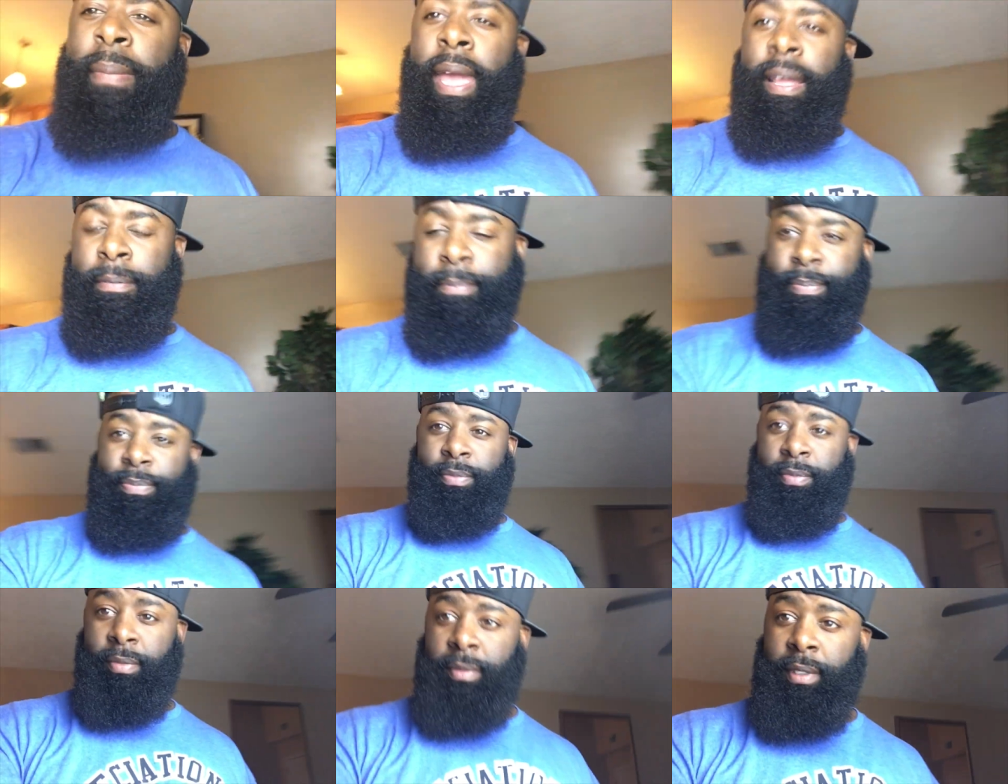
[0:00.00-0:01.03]
man.
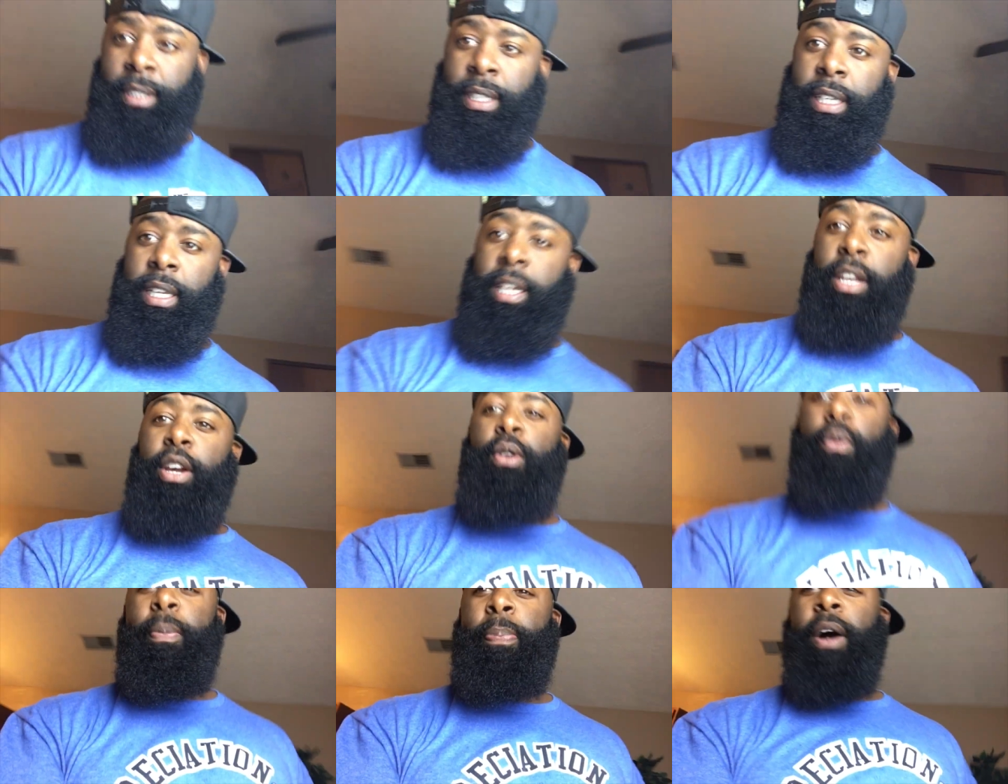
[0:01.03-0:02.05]

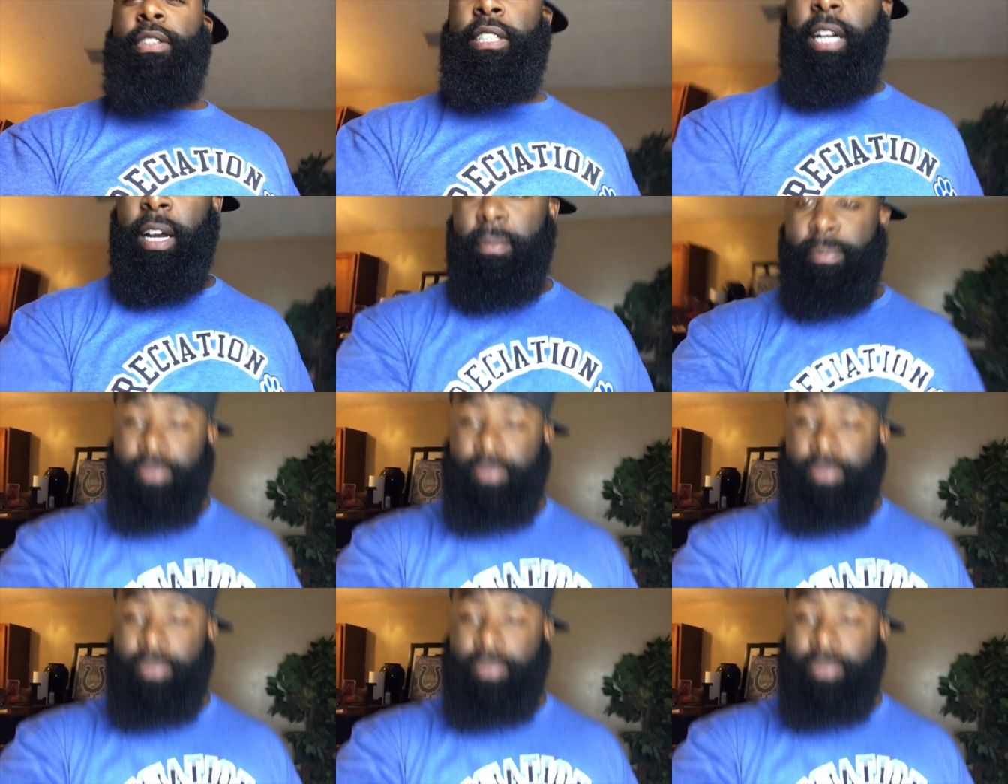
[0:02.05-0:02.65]
We posted up.